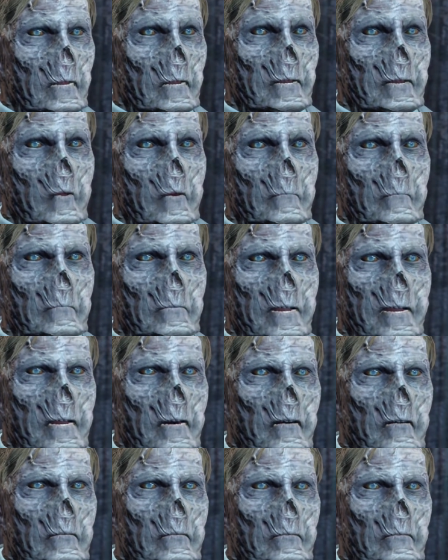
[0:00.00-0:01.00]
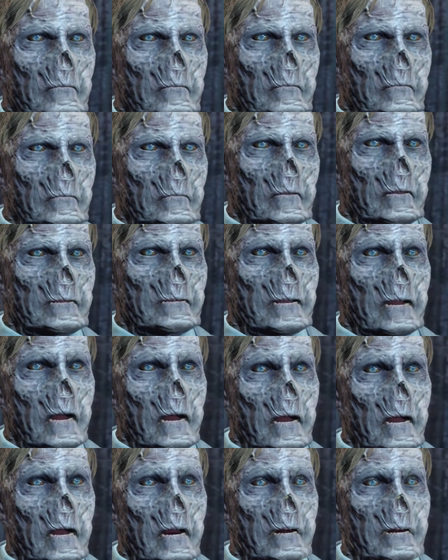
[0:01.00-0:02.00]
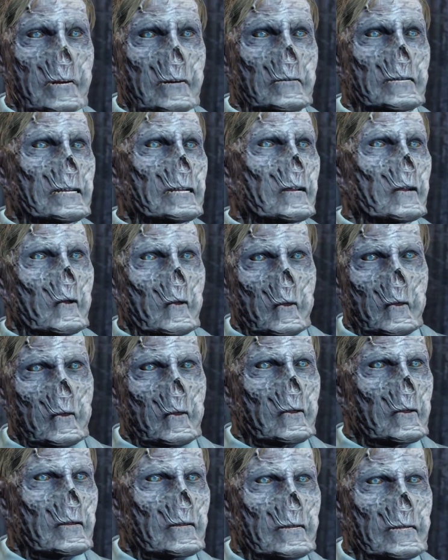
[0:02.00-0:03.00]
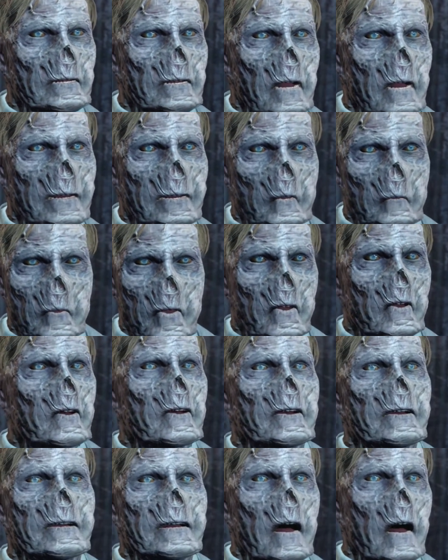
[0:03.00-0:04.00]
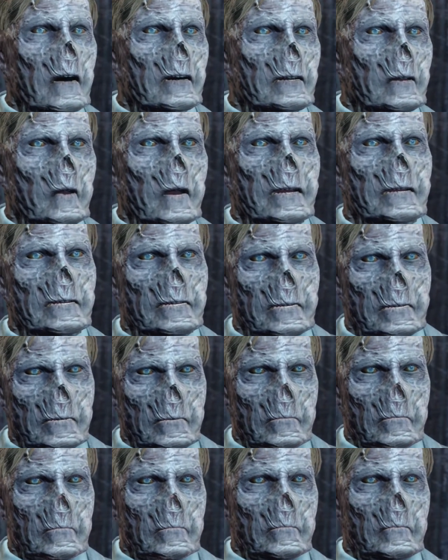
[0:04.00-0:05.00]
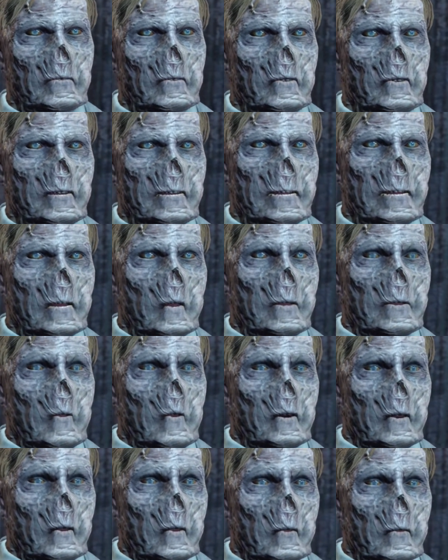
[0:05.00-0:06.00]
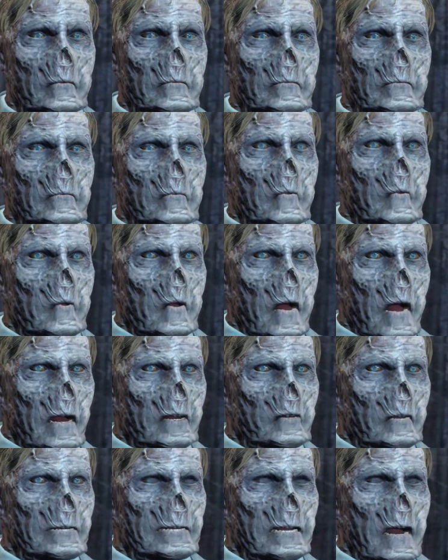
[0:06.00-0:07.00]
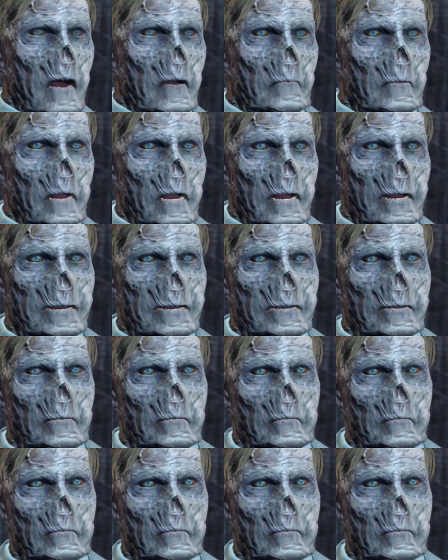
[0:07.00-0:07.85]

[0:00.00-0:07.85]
here's what I'm thinking. What say I let you take over her contract? She goes with you, watches your back.